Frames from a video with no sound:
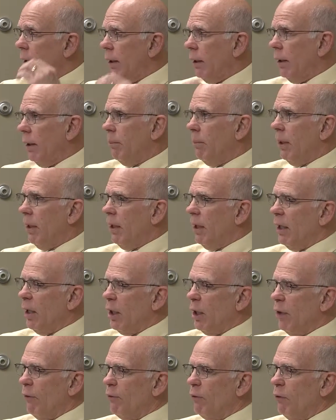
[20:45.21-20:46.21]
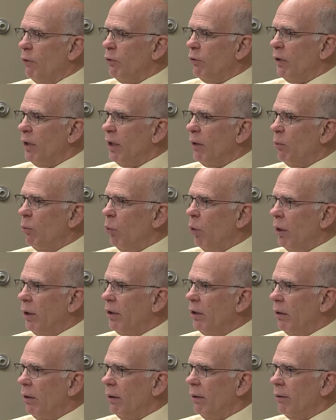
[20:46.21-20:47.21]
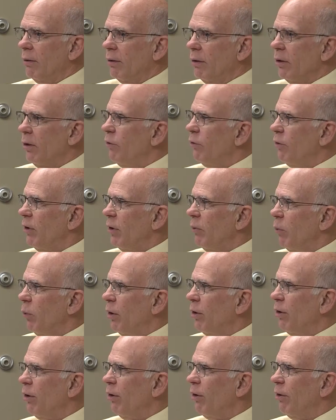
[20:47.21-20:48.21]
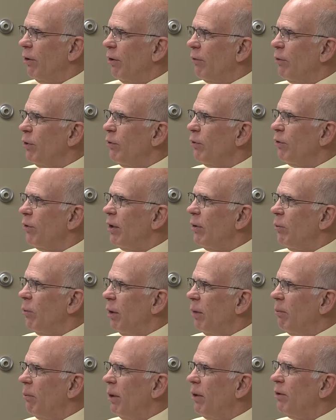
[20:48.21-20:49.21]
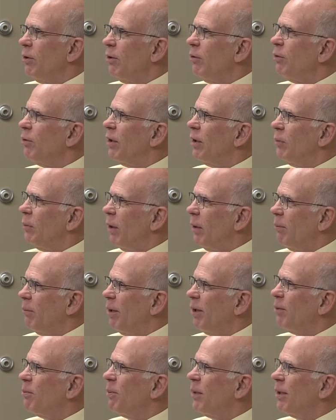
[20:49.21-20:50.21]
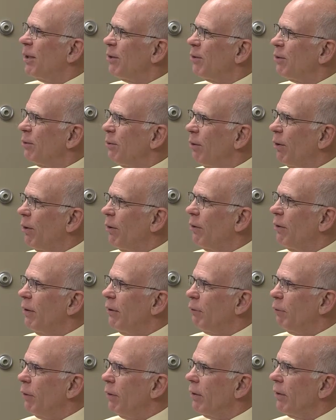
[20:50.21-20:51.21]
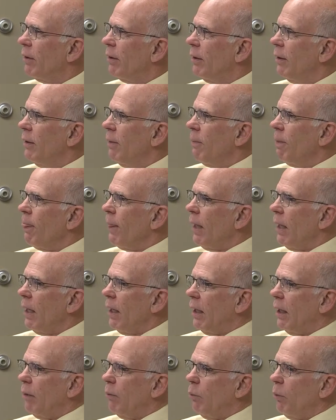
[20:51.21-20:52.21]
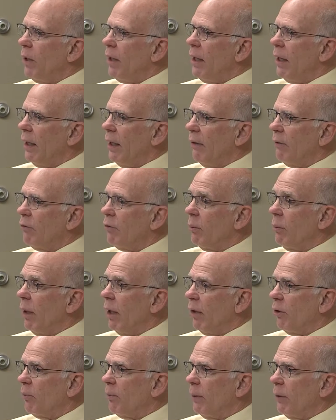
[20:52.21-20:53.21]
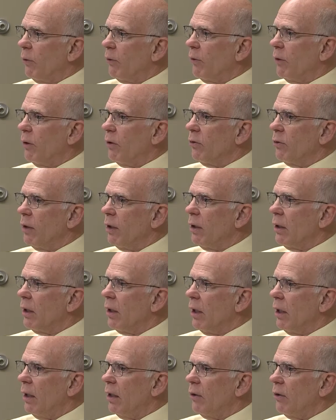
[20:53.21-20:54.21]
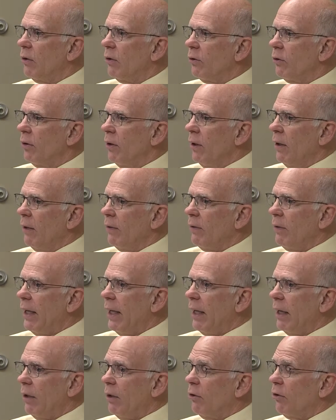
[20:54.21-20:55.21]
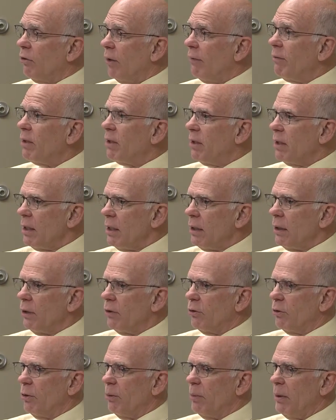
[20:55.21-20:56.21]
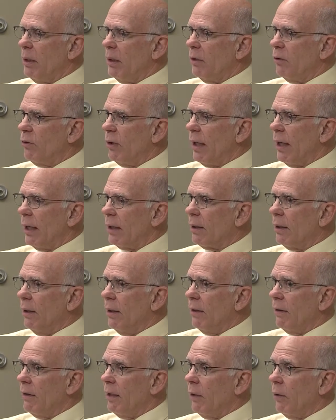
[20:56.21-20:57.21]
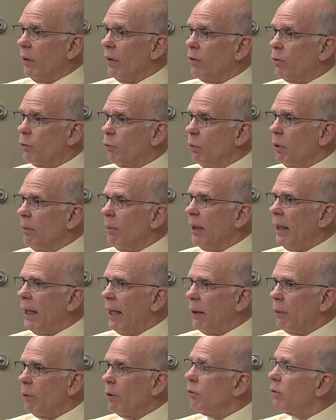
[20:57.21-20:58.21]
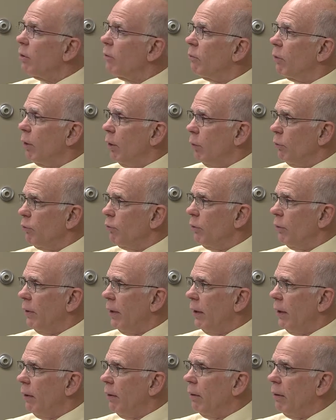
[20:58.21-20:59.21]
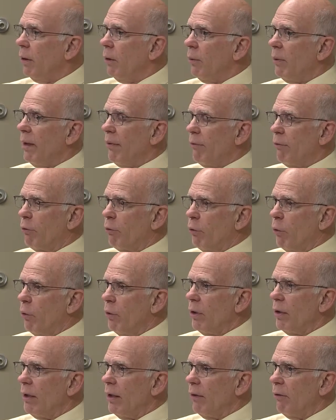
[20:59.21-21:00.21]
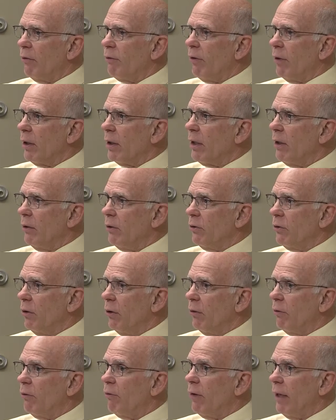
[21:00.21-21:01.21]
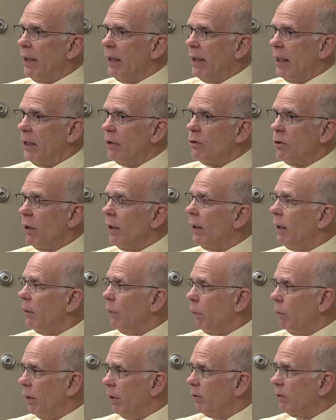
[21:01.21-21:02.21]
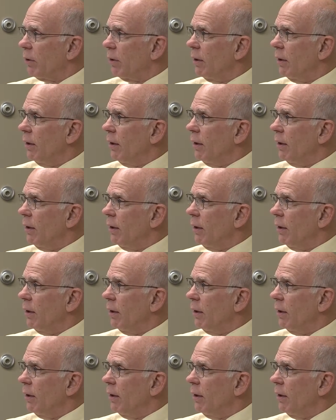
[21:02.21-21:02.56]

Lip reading: But if you've seen 1 year, you've seen 1 year. If you've seen 1 month, you've seen 1 month, because they're all different. Right. And we have some hospitals in the state of Kansas, that 17 is to be exact, that are extremely high risk of closure now. We have 30 that are considered financially at risk.